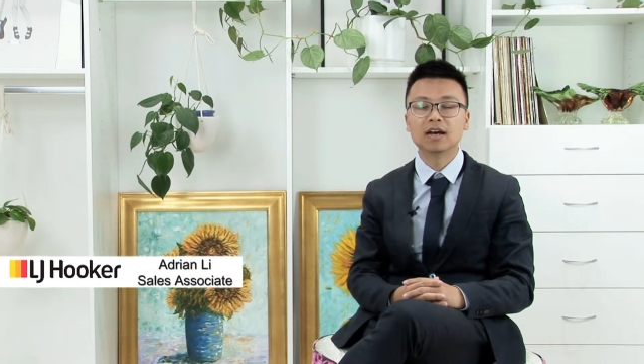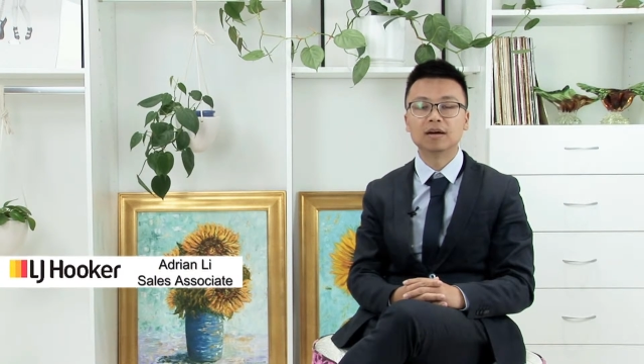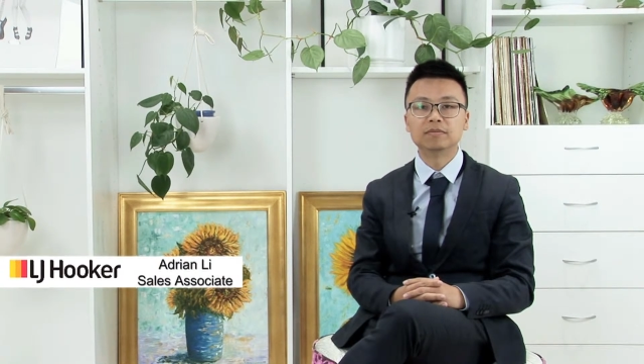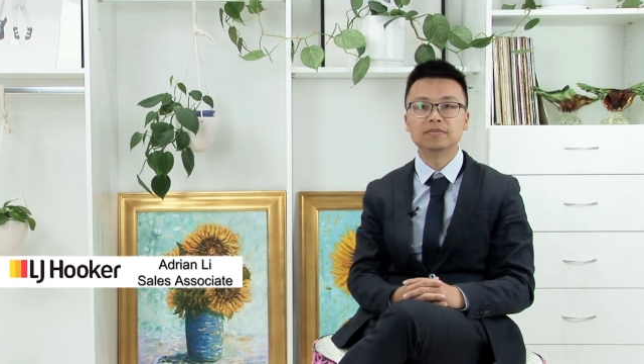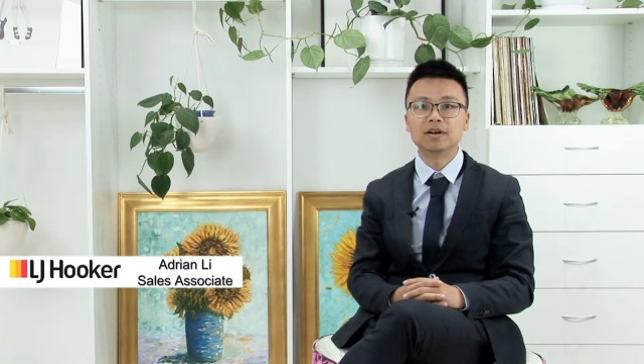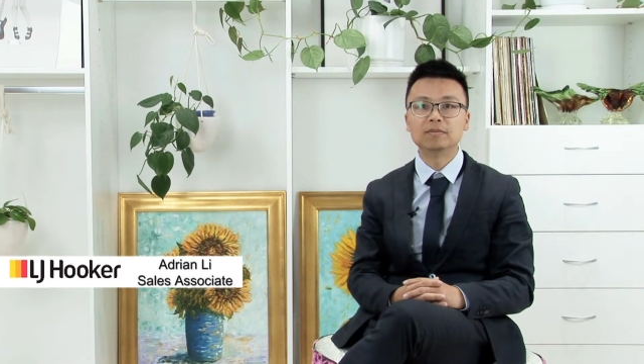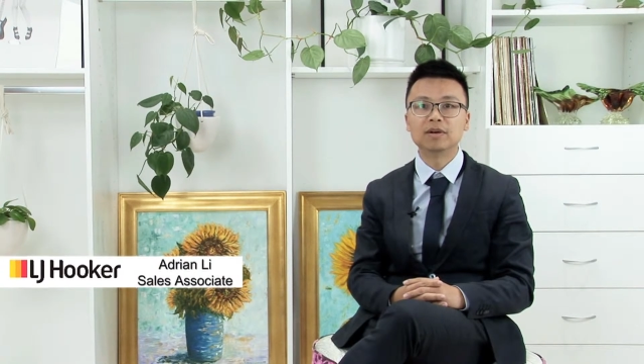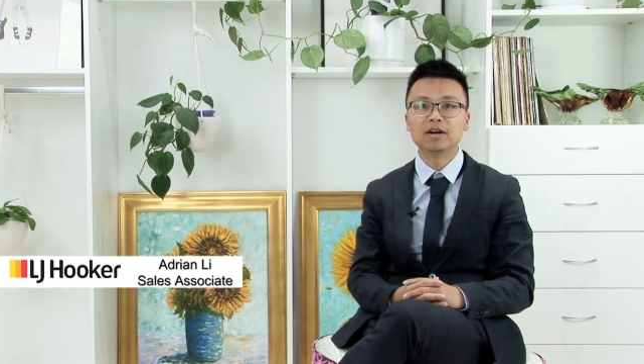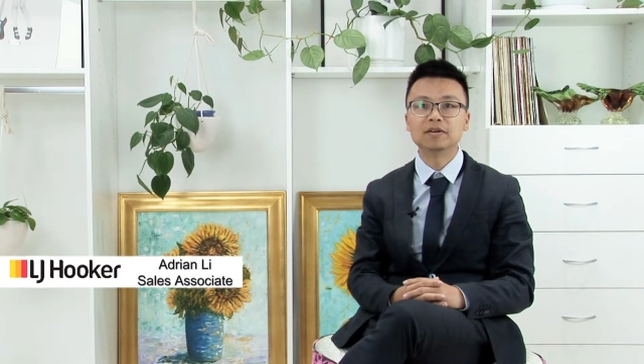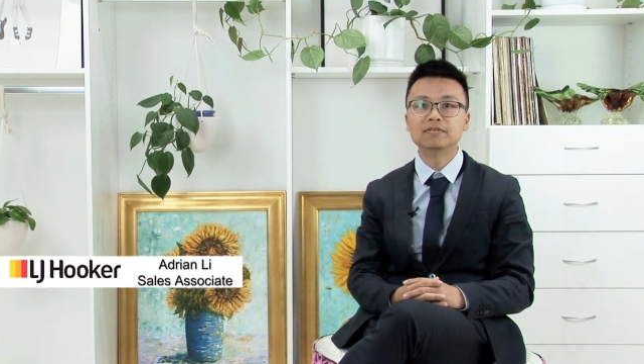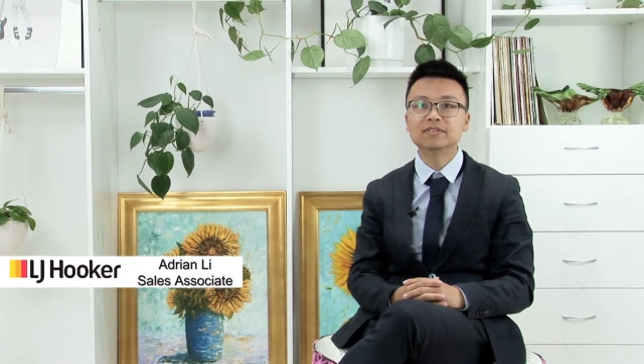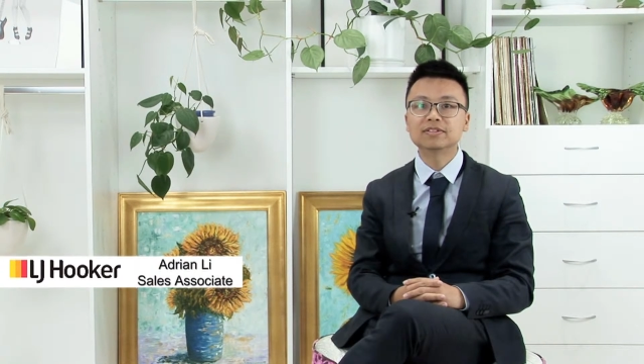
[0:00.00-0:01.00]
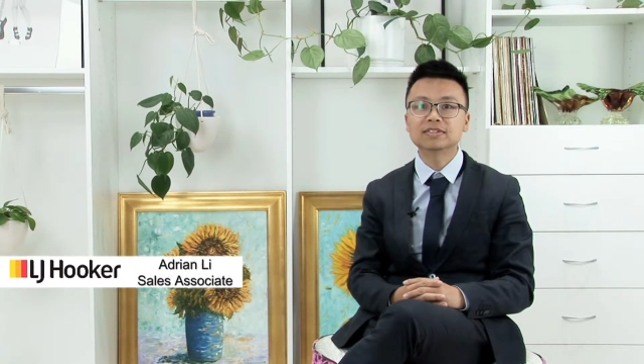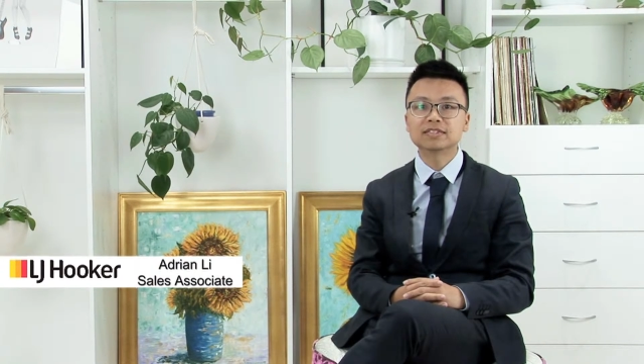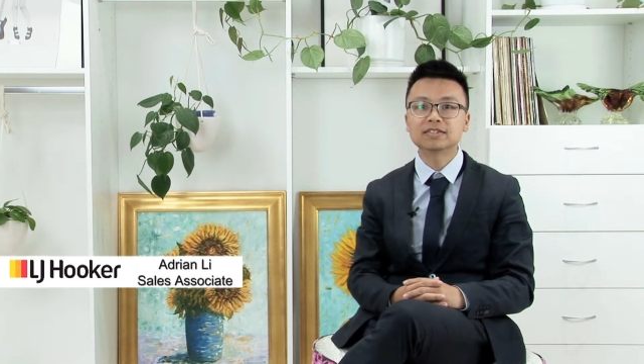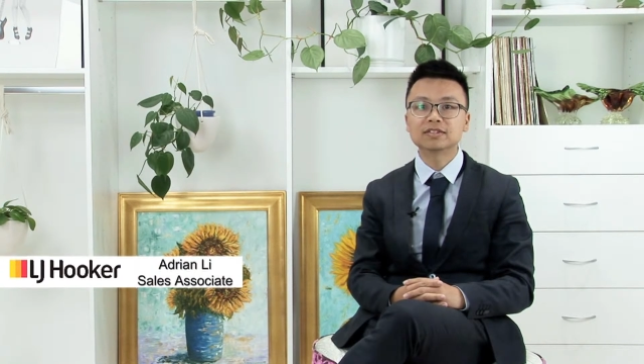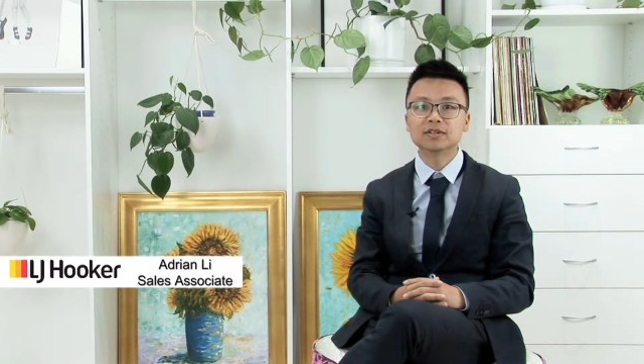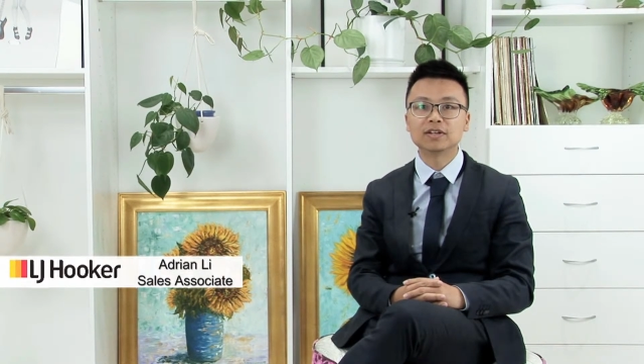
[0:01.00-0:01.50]
I'm from an overseas
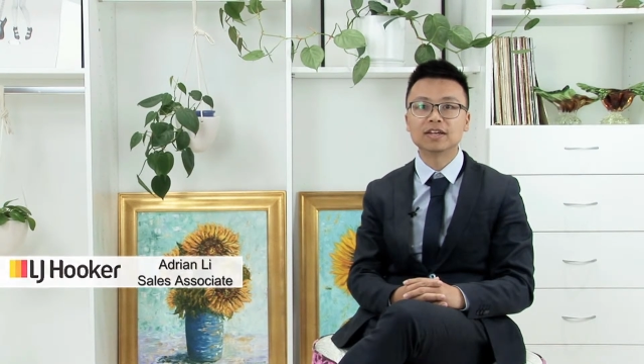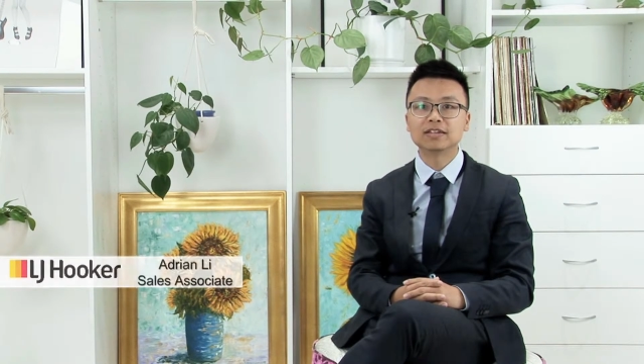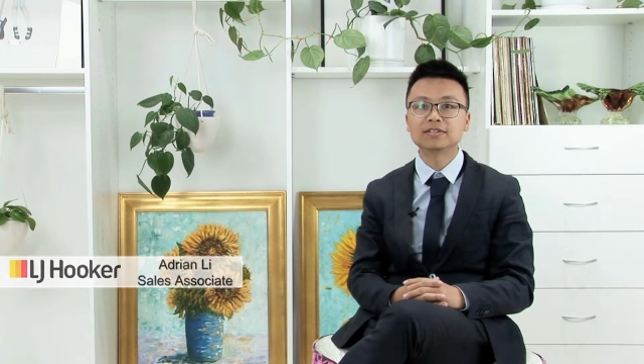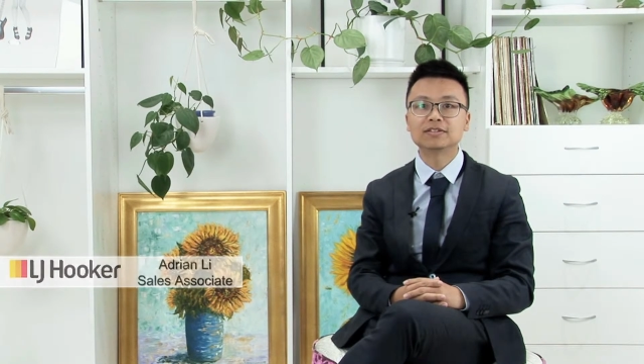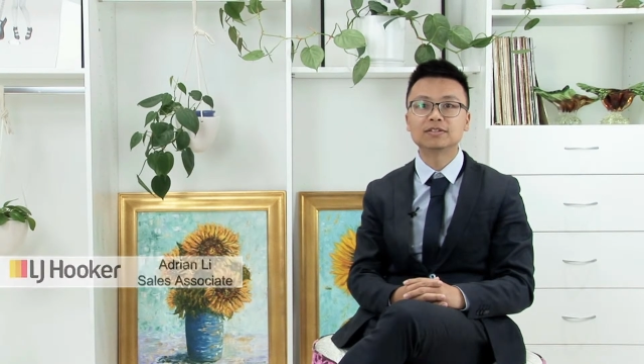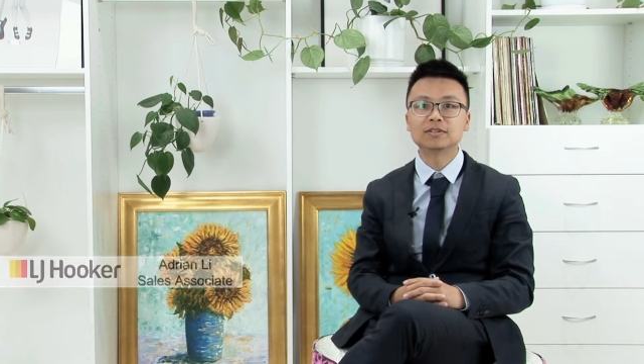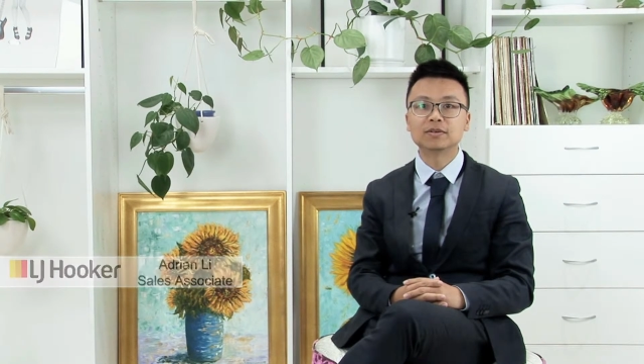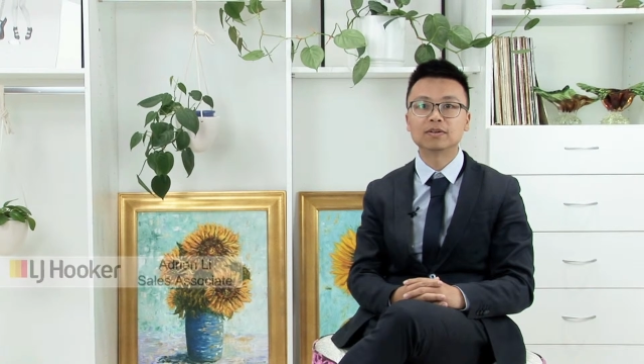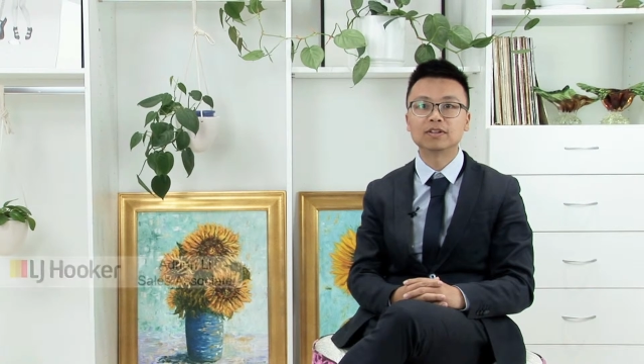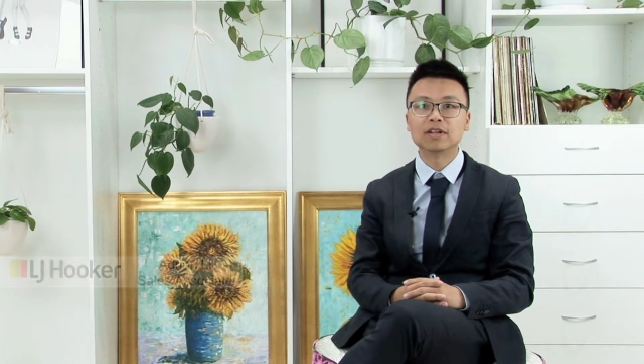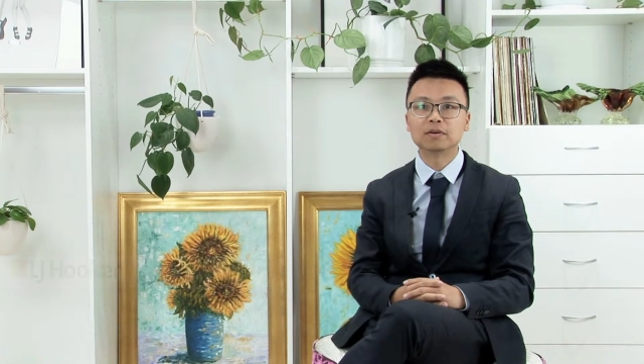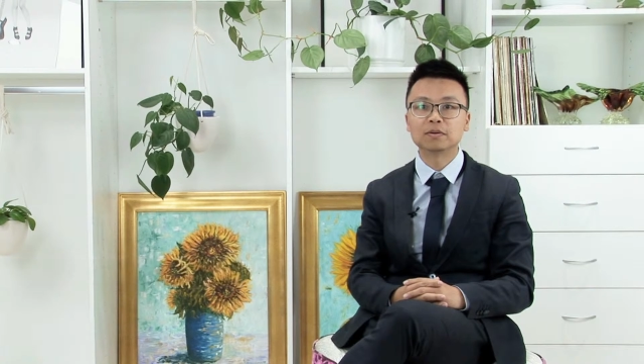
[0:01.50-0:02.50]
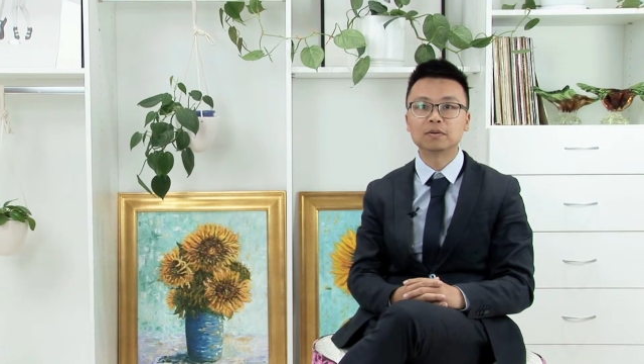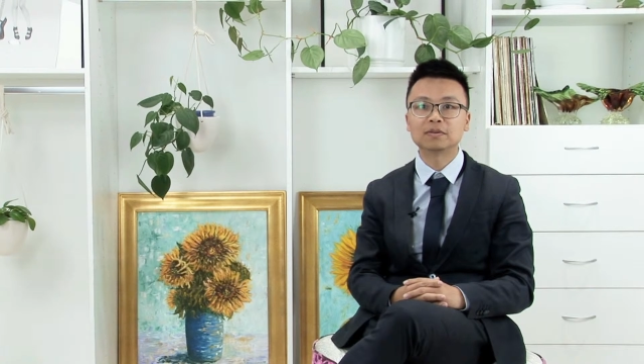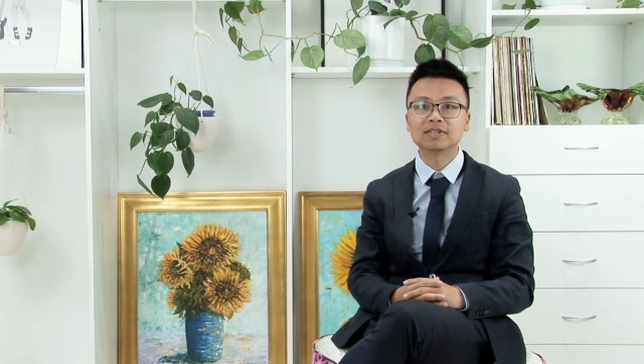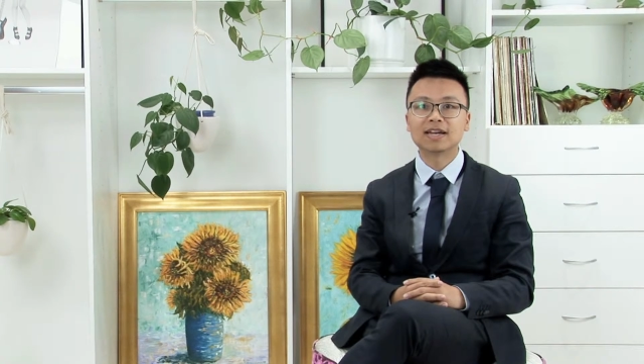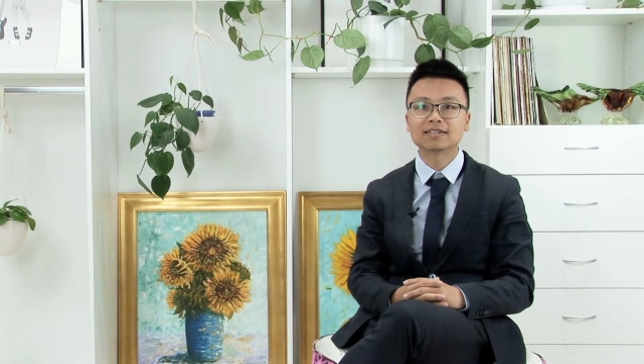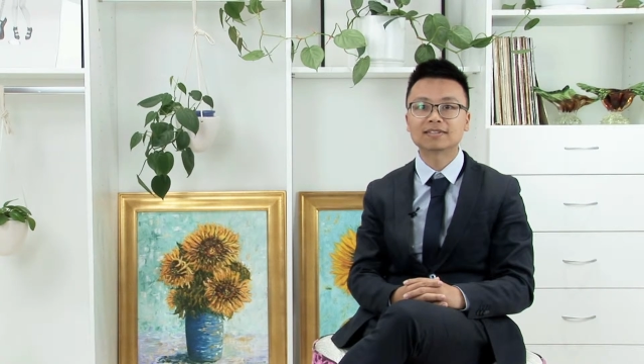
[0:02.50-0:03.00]
student to a local
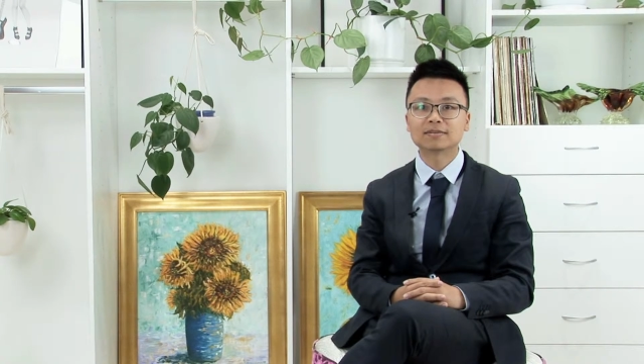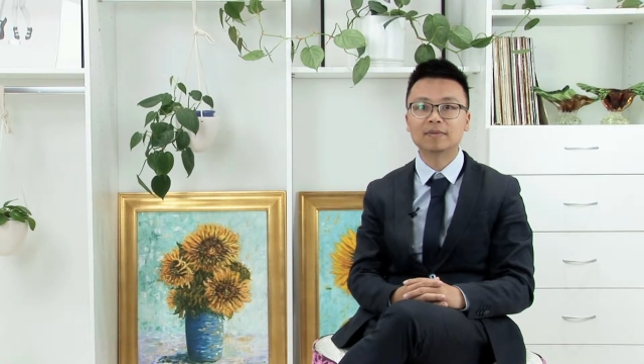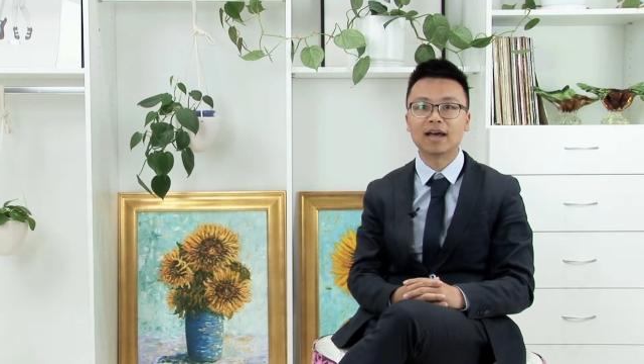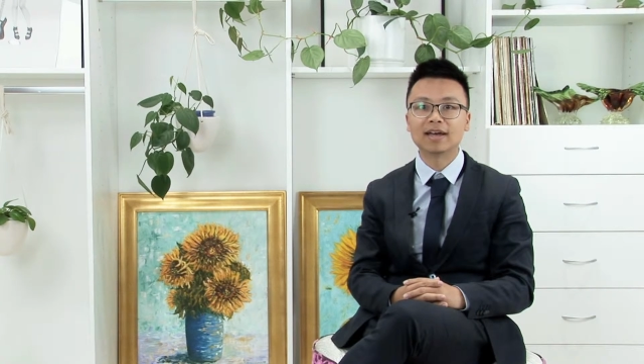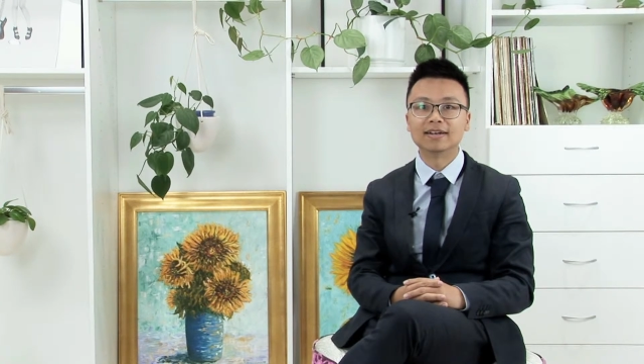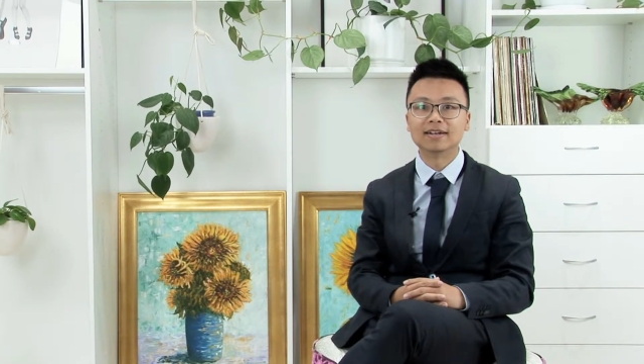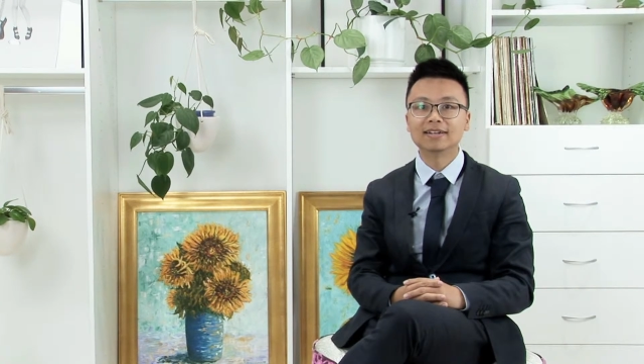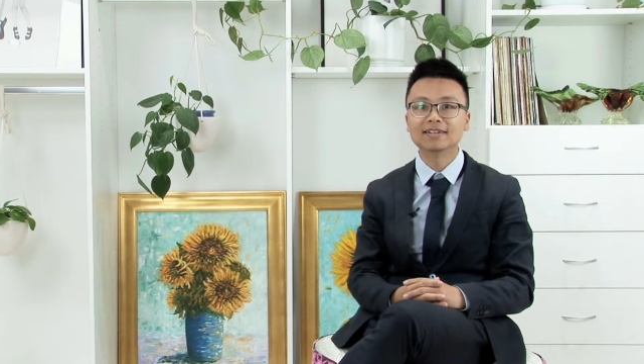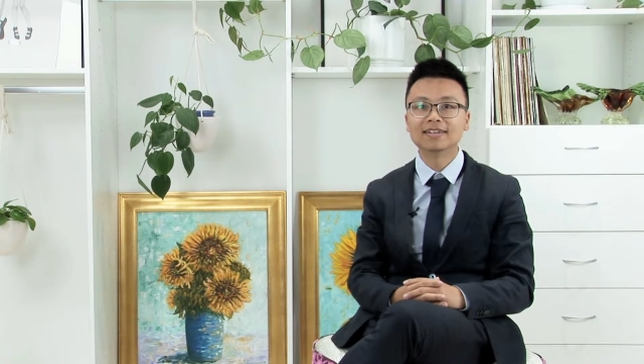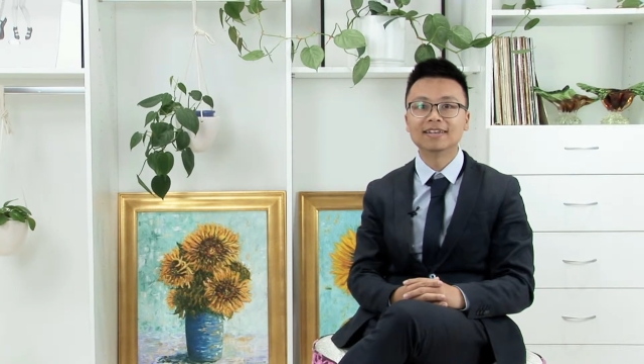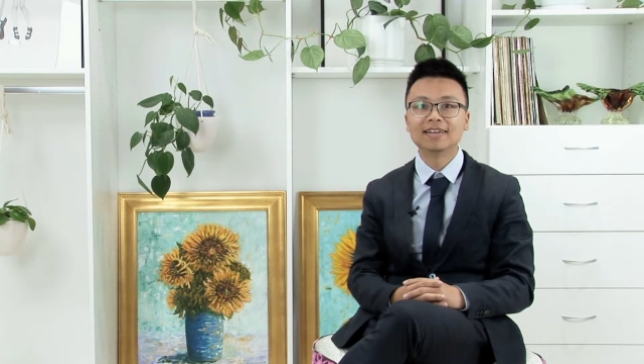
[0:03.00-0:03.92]
taxpayer,